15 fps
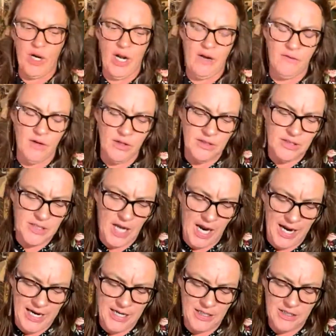it over
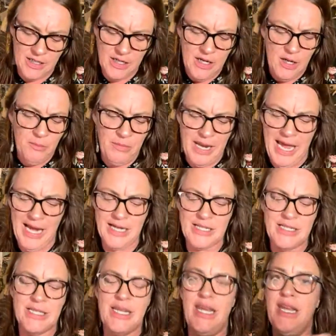tight black
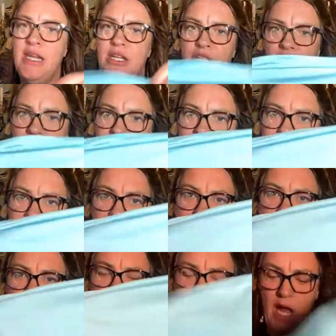skinny jeans.
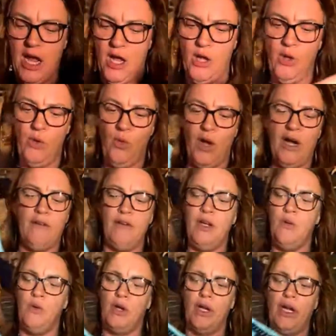I don't know. Whatever
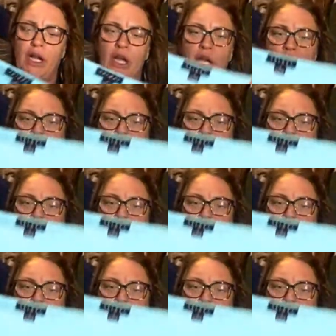you want to